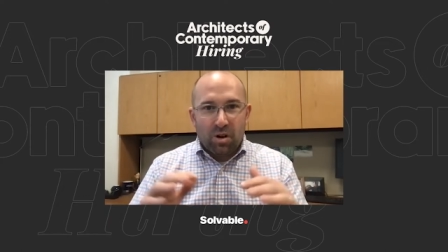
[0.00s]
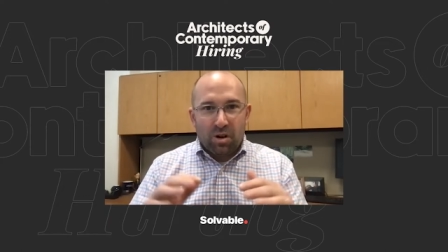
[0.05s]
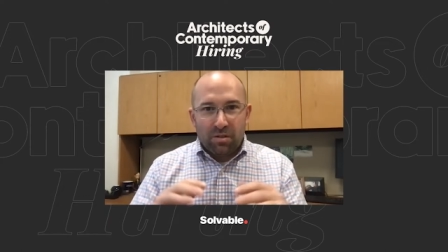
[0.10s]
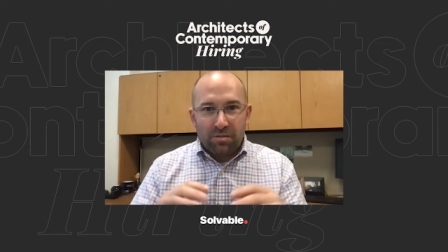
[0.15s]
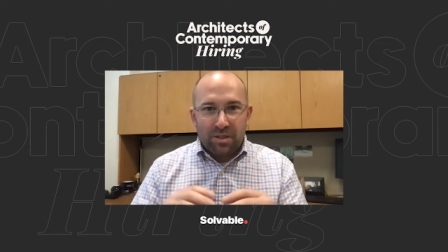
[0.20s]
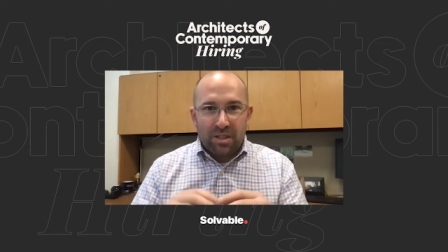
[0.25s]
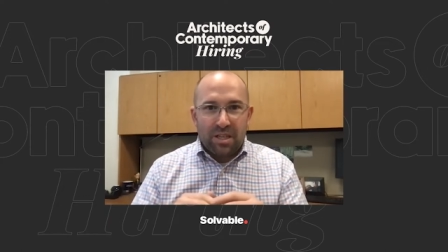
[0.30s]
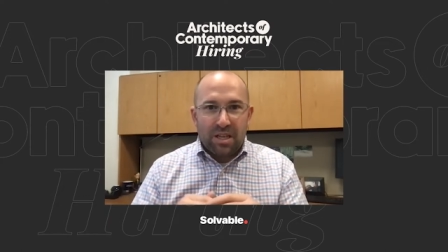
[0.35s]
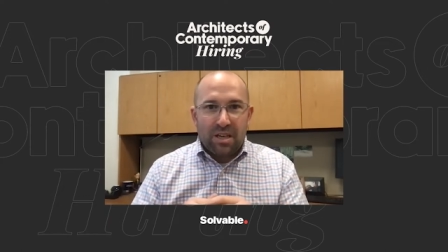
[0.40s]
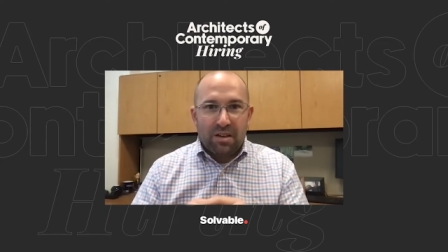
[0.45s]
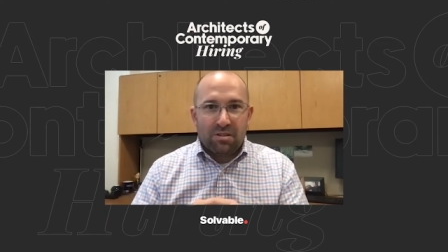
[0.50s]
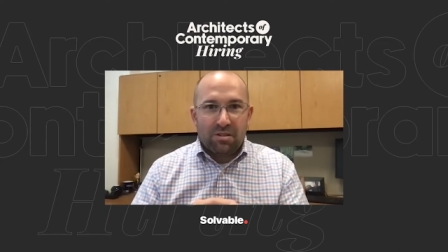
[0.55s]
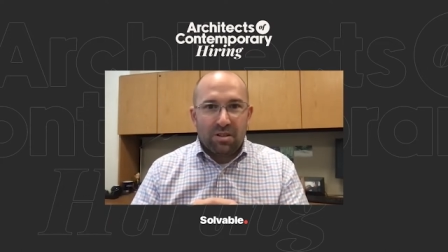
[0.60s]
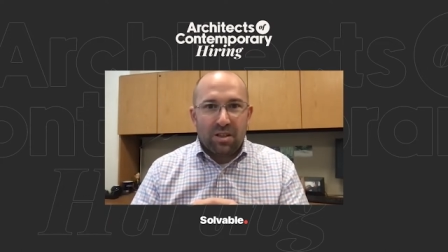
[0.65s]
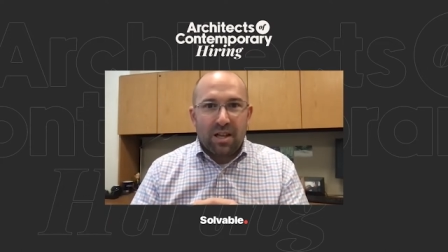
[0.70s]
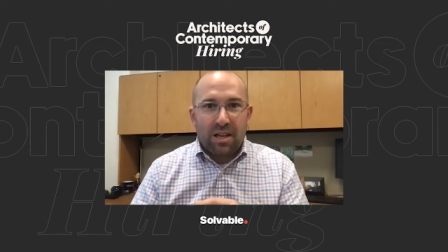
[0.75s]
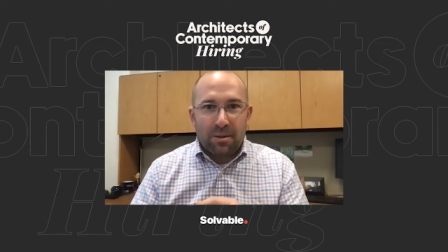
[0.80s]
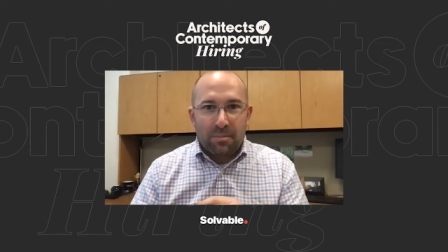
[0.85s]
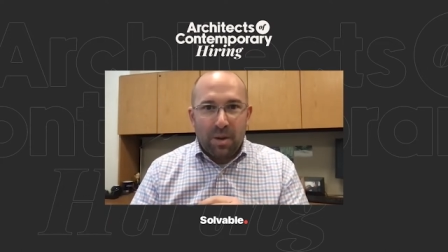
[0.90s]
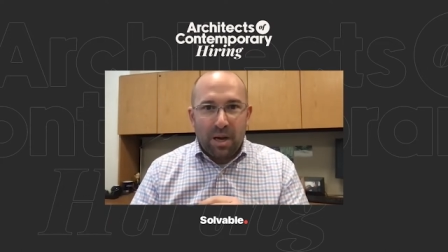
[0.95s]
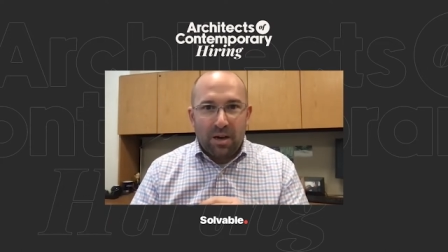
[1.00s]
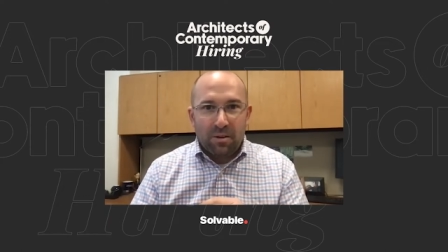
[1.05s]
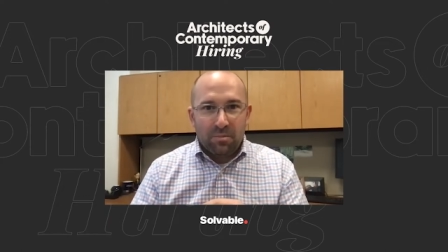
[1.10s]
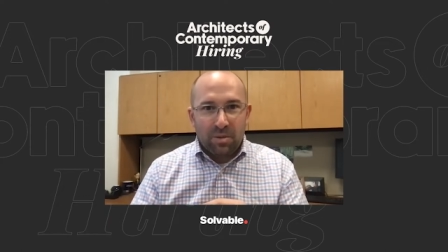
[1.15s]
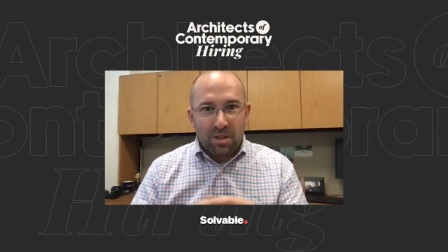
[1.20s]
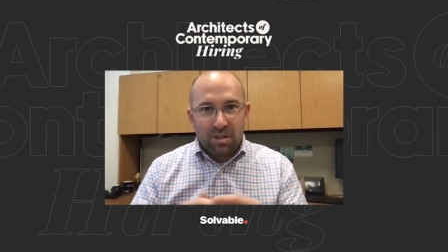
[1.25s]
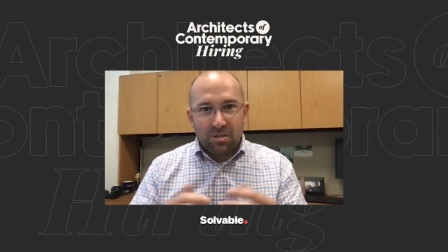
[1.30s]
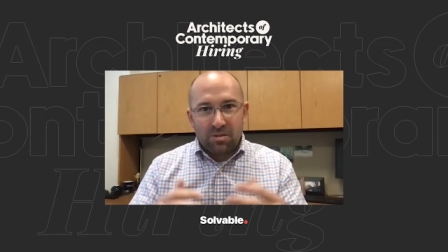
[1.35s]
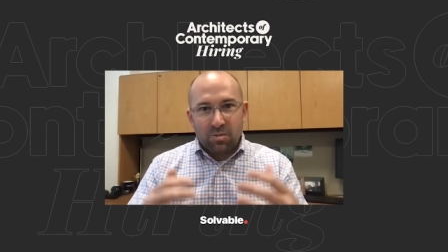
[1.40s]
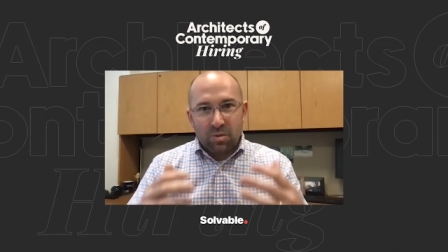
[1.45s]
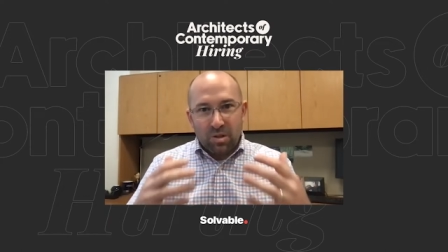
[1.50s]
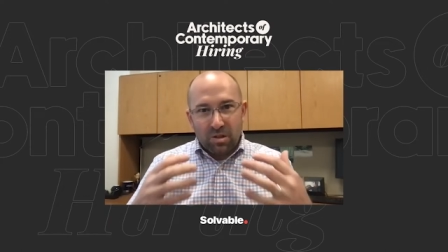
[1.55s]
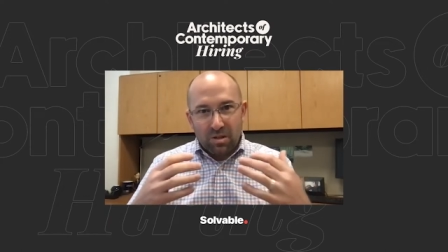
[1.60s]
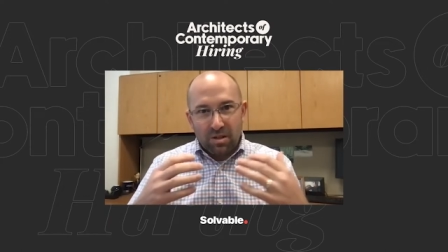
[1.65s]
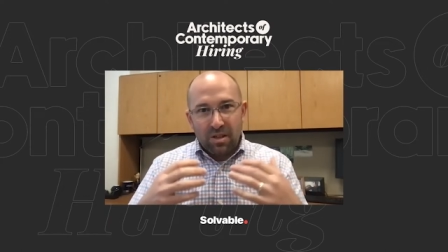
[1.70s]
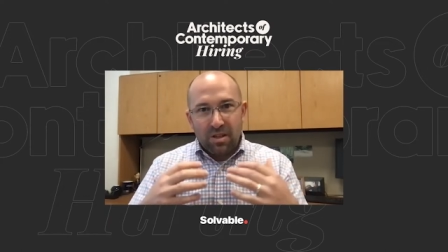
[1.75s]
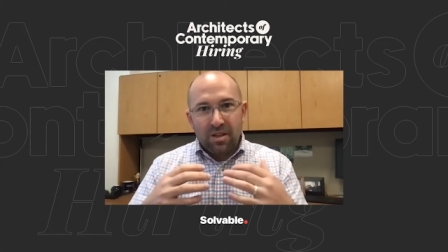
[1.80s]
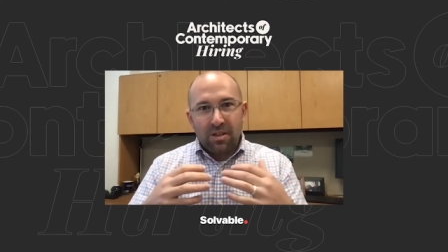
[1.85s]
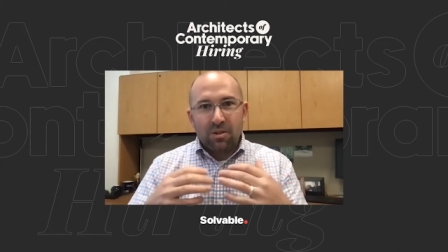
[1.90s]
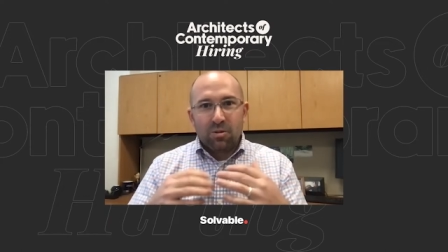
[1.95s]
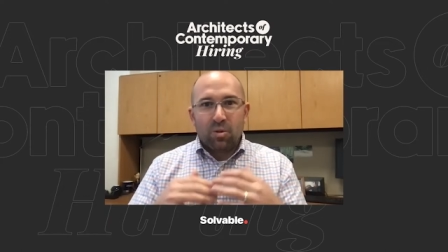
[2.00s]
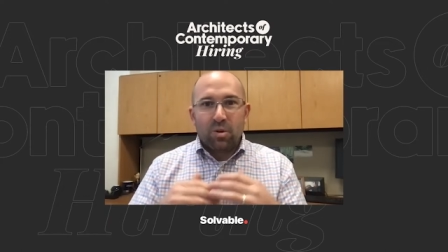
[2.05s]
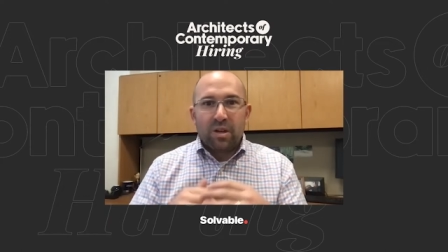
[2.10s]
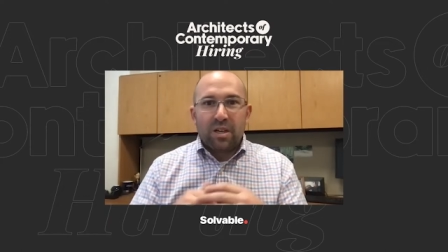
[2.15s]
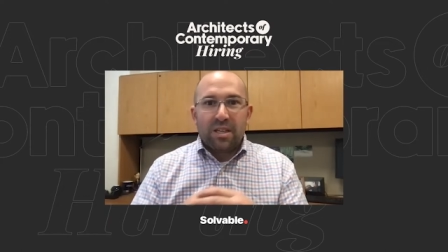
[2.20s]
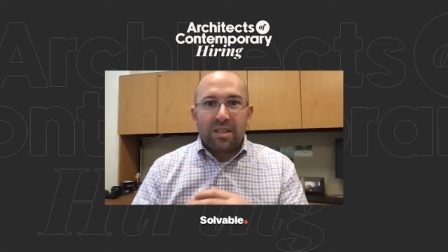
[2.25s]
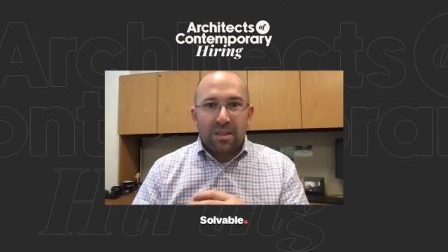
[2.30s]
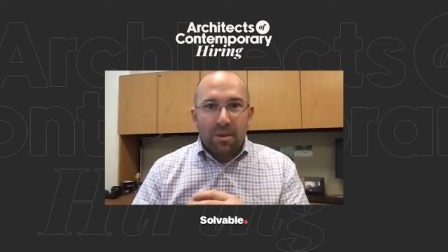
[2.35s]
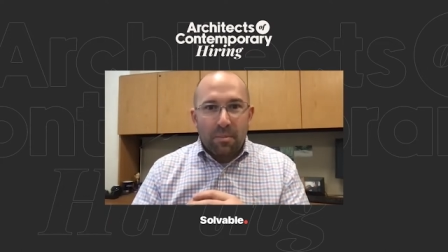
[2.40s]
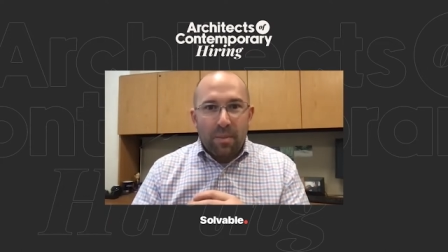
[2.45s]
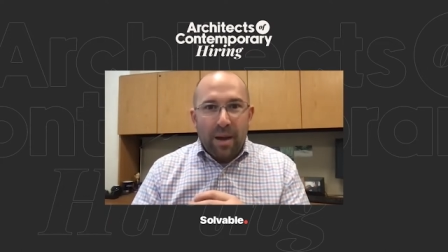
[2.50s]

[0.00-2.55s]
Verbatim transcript: often hear a lot about because we're in